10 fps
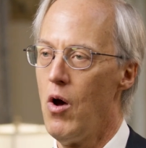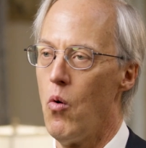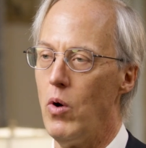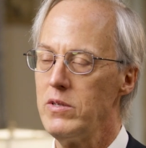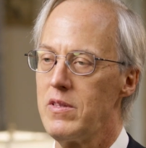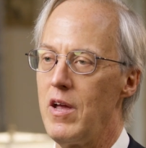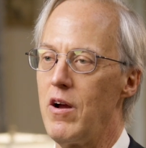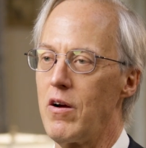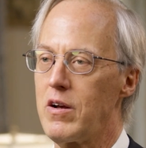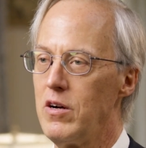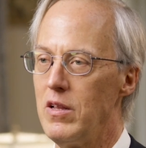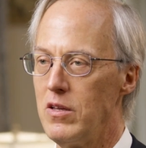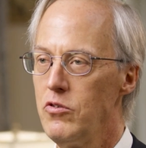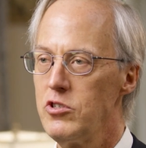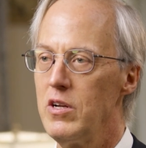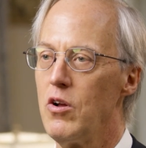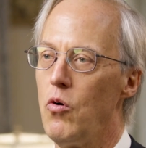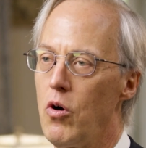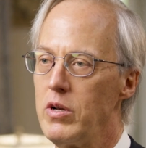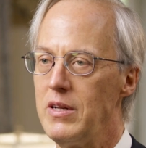Was there collusion,
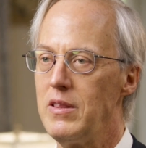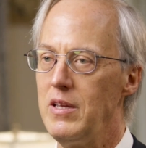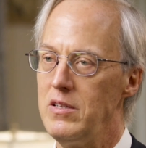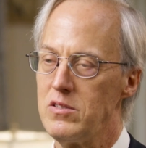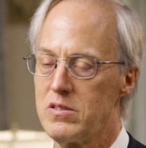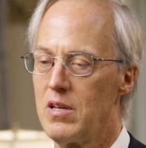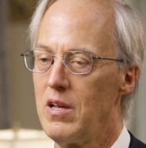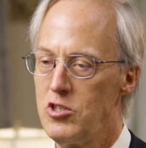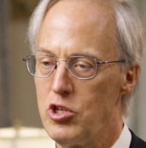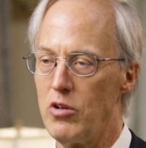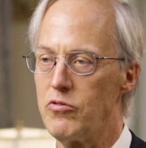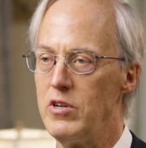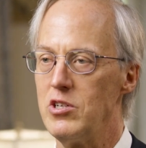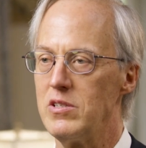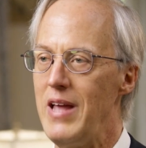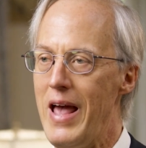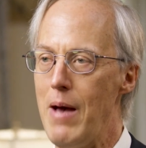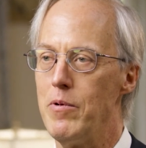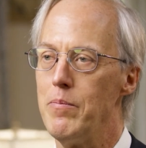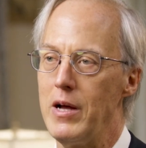or did these children just
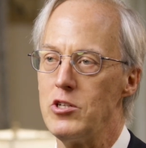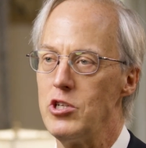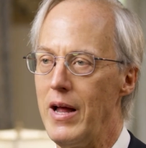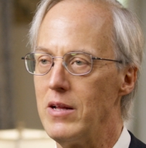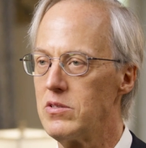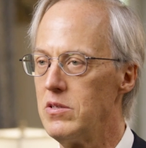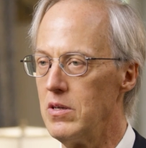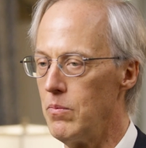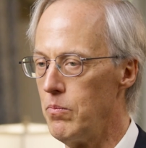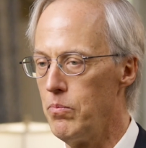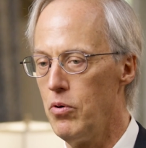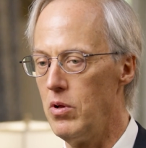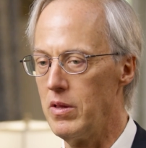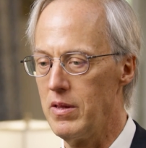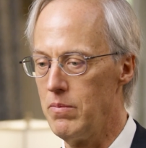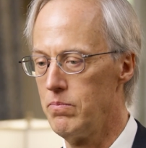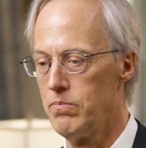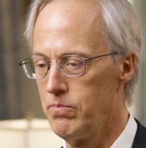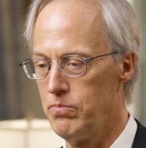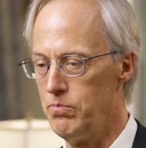happen by chance to pull
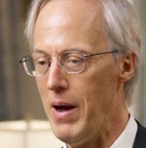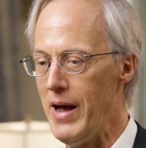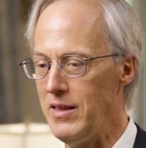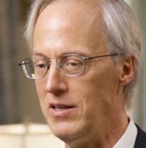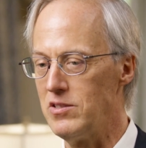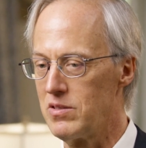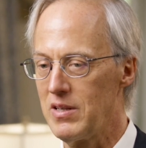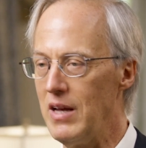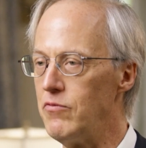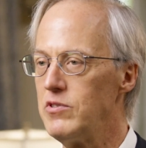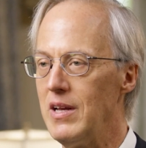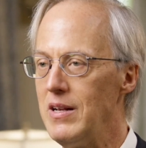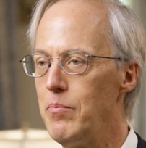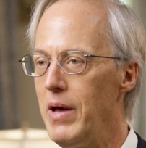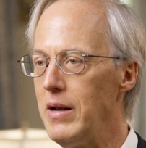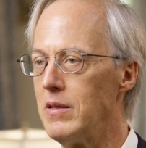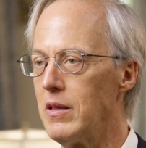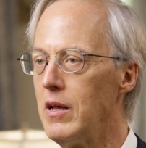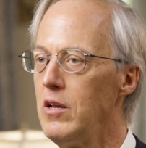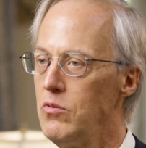buy these gifts
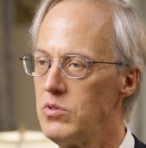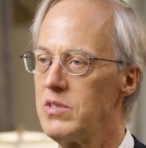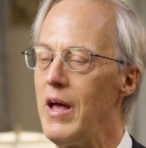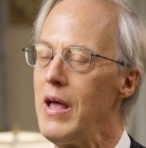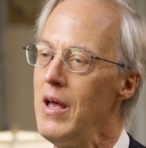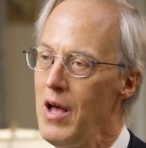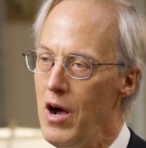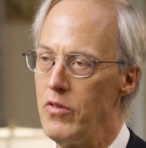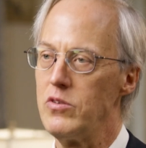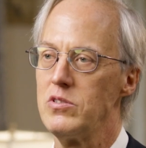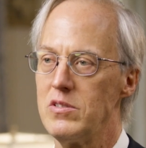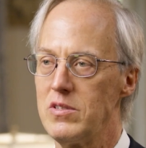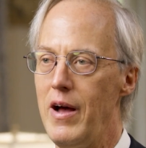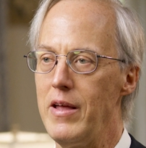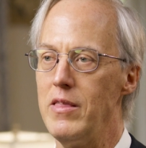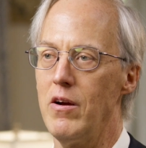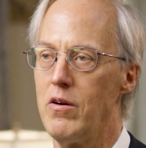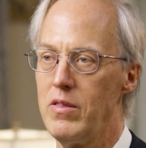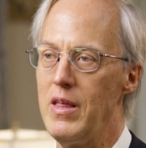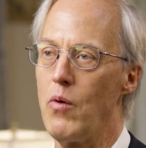independently. And you would say, oh, there's design
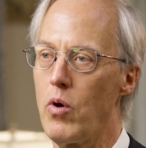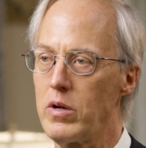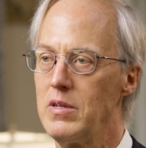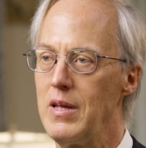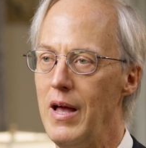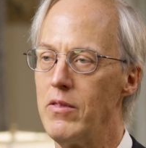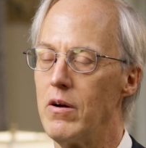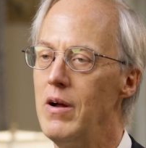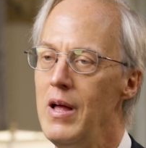there. They work together.